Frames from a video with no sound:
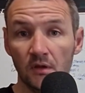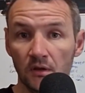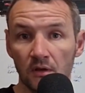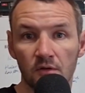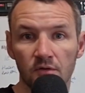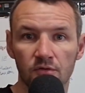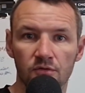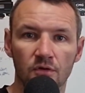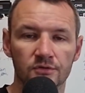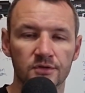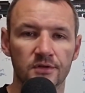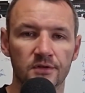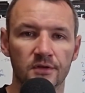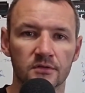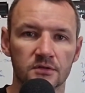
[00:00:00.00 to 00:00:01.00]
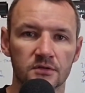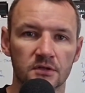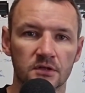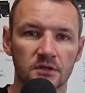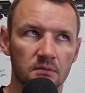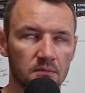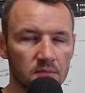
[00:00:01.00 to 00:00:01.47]
200,000 a year.
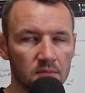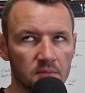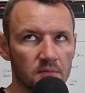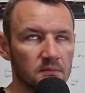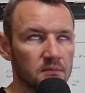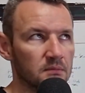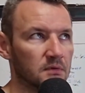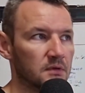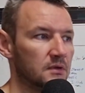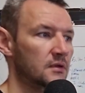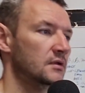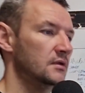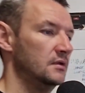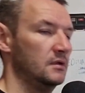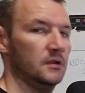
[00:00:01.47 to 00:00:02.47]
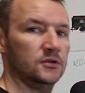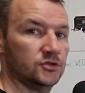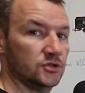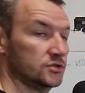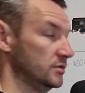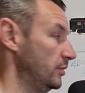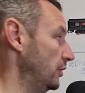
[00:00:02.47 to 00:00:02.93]
Just
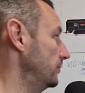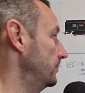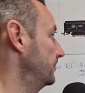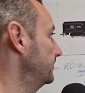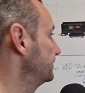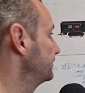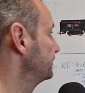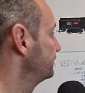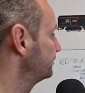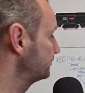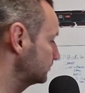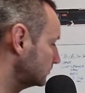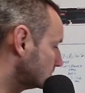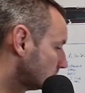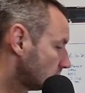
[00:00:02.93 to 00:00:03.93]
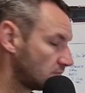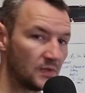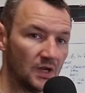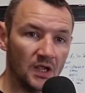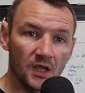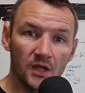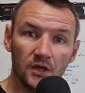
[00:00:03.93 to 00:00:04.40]
about.
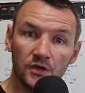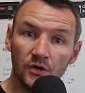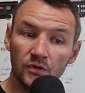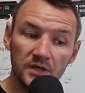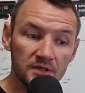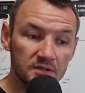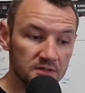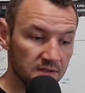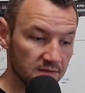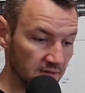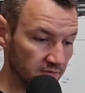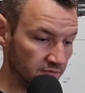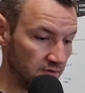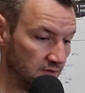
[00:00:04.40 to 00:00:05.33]
Now here's the thing for you